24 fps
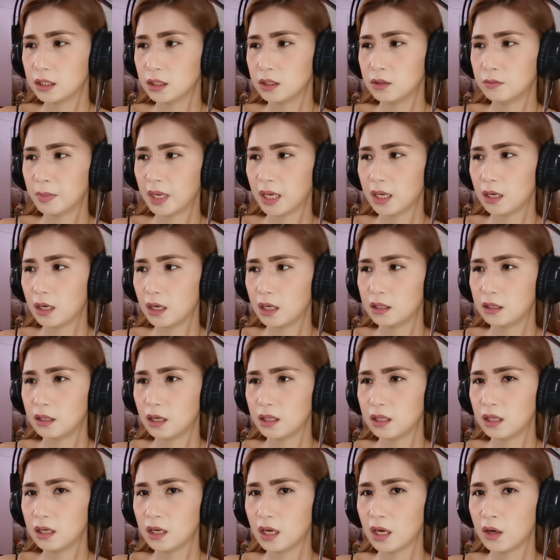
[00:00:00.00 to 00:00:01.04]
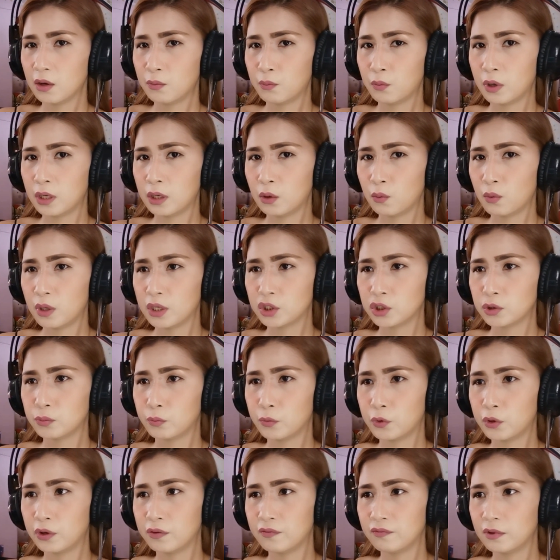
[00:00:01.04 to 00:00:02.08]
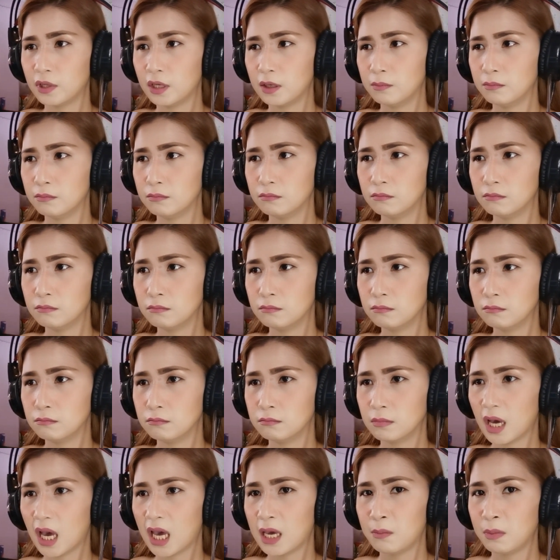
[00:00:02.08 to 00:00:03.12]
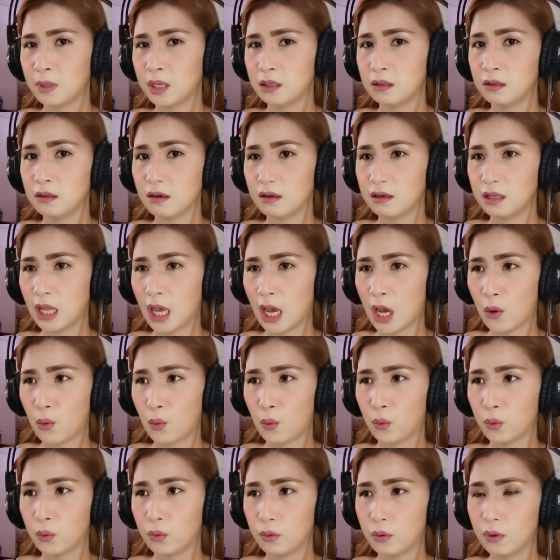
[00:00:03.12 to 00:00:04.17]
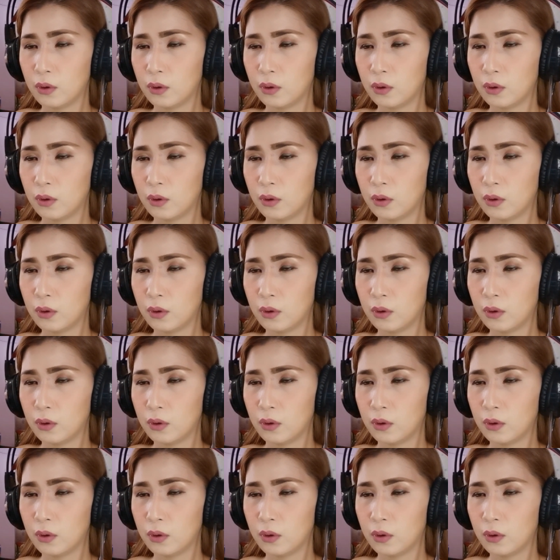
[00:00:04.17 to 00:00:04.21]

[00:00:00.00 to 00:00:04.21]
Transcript: Oh my god, I think I want to watch more of them. I mean, now.